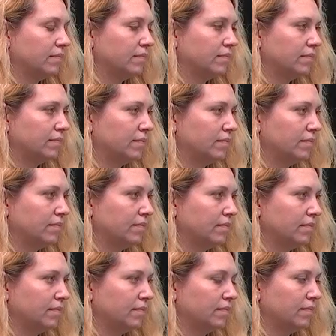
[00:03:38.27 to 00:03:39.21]

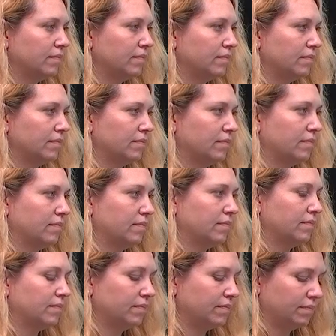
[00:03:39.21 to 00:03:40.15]

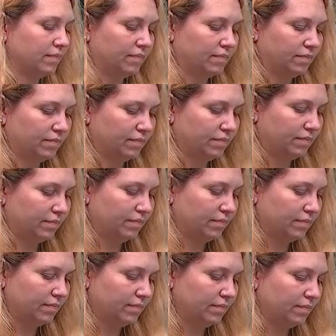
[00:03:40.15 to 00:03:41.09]

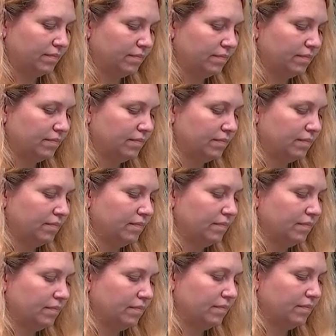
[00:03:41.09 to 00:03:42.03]

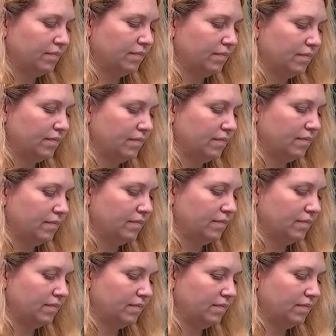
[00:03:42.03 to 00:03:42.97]

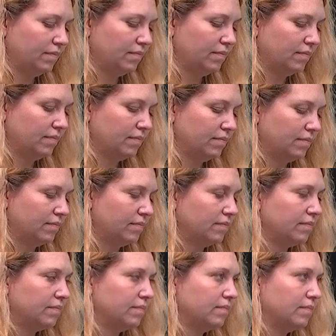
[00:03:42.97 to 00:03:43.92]

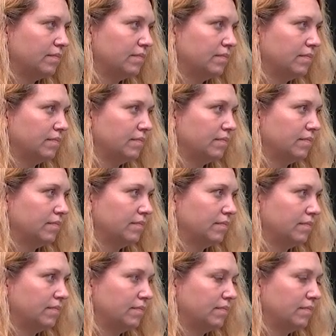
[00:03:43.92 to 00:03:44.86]

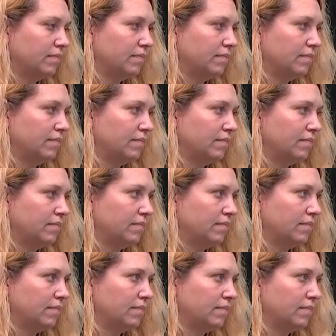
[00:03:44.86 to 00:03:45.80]

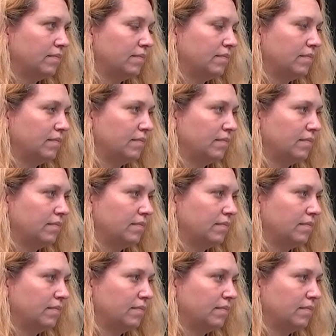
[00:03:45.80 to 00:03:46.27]
(silent)